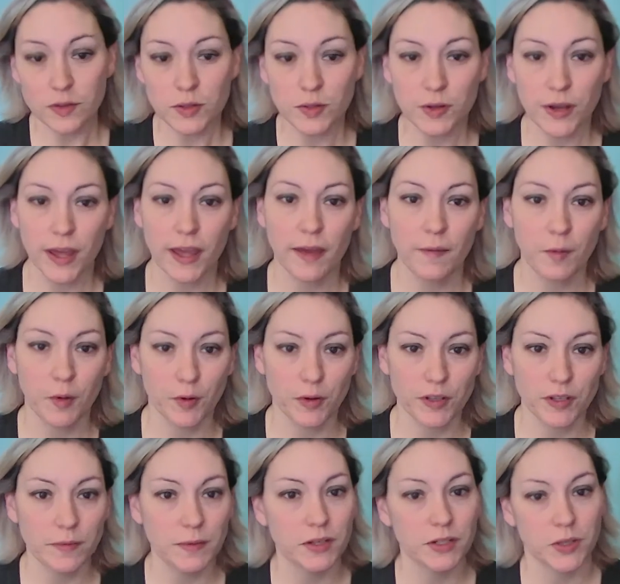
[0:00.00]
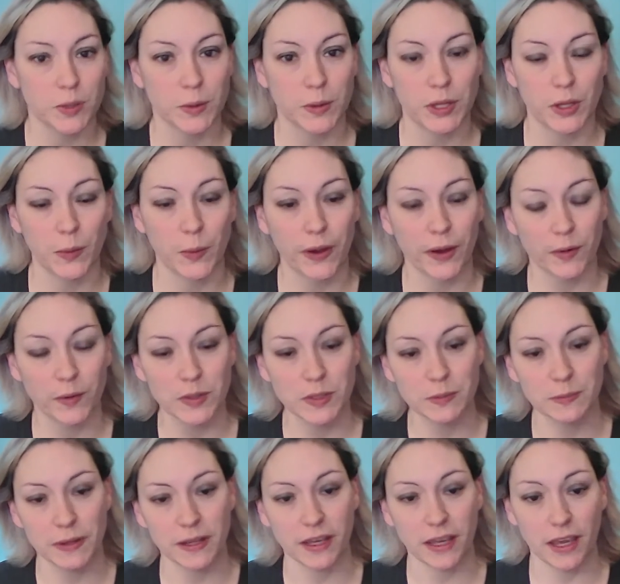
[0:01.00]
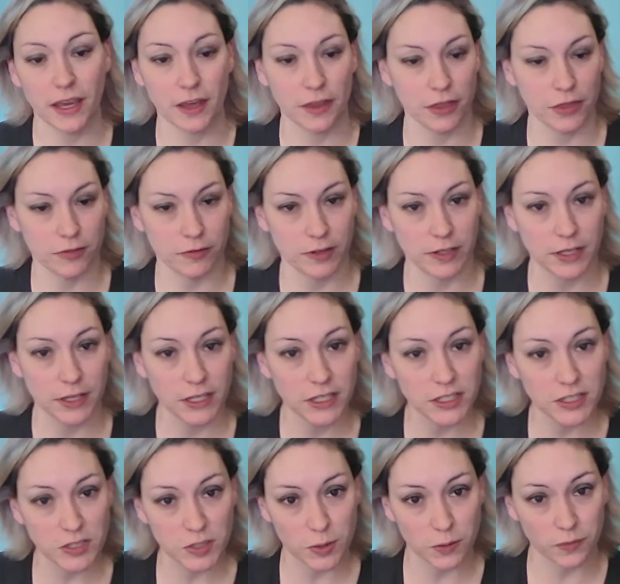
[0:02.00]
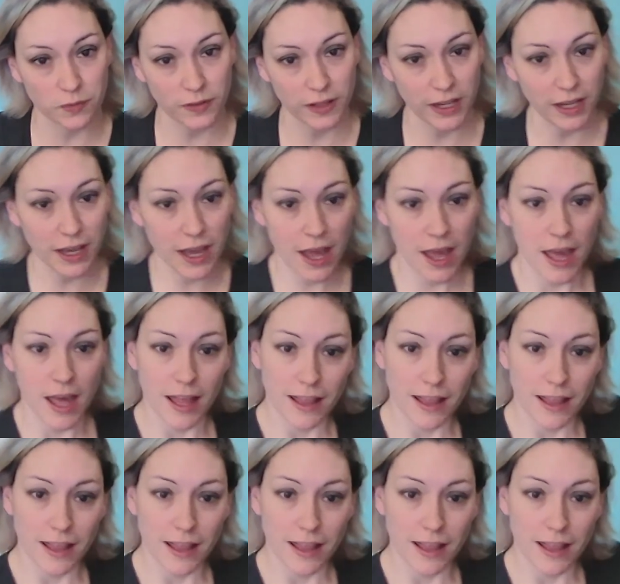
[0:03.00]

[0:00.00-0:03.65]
and today I'm going to be showing you how to make a 3D snowflake